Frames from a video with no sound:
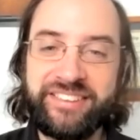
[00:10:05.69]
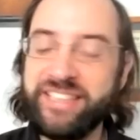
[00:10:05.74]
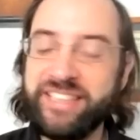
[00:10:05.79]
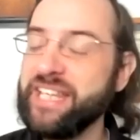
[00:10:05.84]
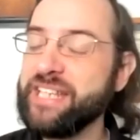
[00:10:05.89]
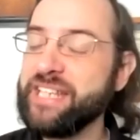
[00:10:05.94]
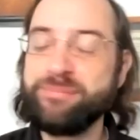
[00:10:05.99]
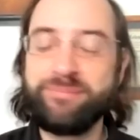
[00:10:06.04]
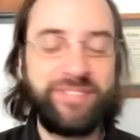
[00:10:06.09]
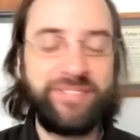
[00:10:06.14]

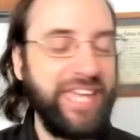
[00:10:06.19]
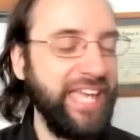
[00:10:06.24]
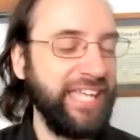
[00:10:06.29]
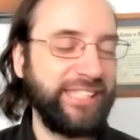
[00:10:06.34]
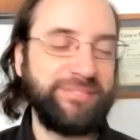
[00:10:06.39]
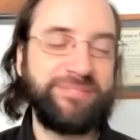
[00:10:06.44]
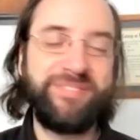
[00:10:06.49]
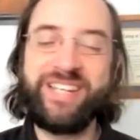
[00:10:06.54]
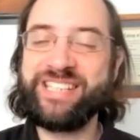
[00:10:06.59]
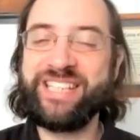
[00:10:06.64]

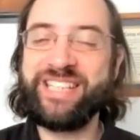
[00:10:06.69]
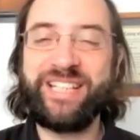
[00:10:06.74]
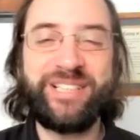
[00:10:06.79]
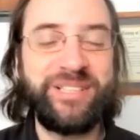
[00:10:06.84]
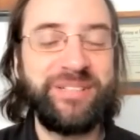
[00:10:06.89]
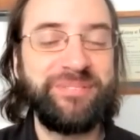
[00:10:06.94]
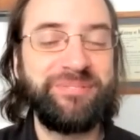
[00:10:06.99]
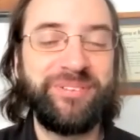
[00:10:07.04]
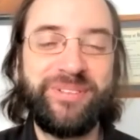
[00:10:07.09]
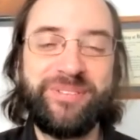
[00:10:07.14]
that's my
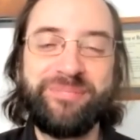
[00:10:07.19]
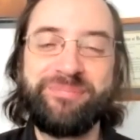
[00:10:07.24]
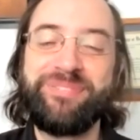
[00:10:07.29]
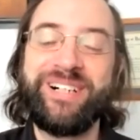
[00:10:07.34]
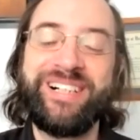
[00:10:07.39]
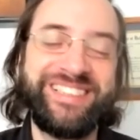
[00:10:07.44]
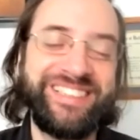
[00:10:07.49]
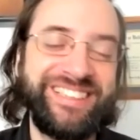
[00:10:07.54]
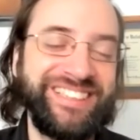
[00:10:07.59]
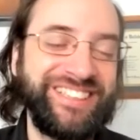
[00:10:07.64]
terrible
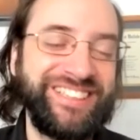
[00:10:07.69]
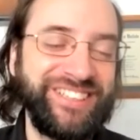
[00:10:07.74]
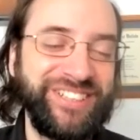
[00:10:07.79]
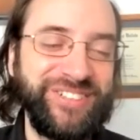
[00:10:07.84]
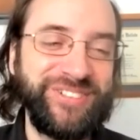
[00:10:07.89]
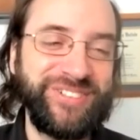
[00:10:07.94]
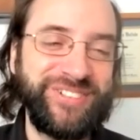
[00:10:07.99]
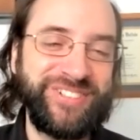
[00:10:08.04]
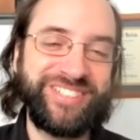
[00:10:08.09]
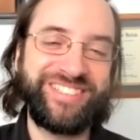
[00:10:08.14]
Bond
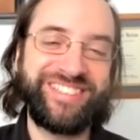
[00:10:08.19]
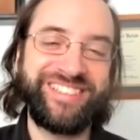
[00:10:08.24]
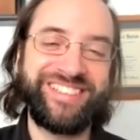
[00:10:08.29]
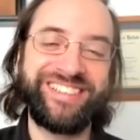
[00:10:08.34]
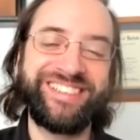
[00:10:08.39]
jokes.